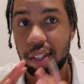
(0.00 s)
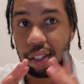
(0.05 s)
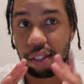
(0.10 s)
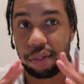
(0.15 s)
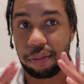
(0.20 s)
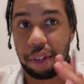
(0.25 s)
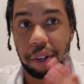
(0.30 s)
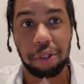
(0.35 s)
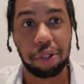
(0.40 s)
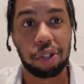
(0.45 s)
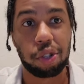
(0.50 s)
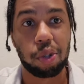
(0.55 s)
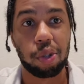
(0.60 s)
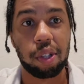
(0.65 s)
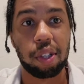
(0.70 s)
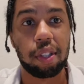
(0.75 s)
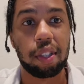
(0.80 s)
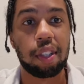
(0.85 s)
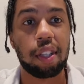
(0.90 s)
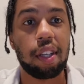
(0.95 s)
very
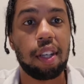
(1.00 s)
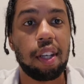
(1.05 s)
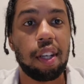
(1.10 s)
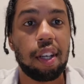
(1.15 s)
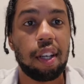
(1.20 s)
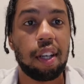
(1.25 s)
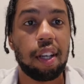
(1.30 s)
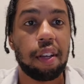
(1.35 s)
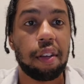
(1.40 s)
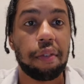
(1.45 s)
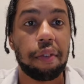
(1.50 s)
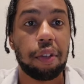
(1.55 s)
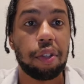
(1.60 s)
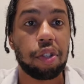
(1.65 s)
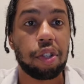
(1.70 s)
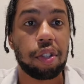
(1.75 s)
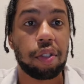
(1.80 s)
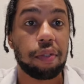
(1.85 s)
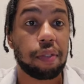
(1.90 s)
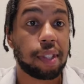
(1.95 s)
short, very
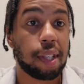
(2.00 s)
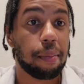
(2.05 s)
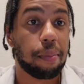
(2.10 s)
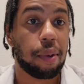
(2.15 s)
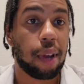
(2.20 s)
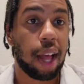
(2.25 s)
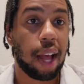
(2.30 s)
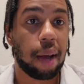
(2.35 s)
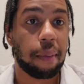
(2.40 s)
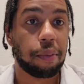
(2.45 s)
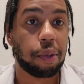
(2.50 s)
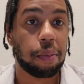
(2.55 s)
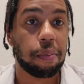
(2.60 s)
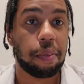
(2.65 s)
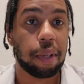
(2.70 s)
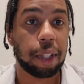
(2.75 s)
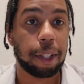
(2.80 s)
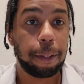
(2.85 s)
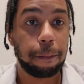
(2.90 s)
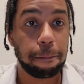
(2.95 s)
simple app to
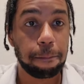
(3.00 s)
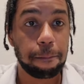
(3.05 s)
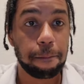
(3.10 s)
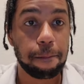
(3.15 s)
build.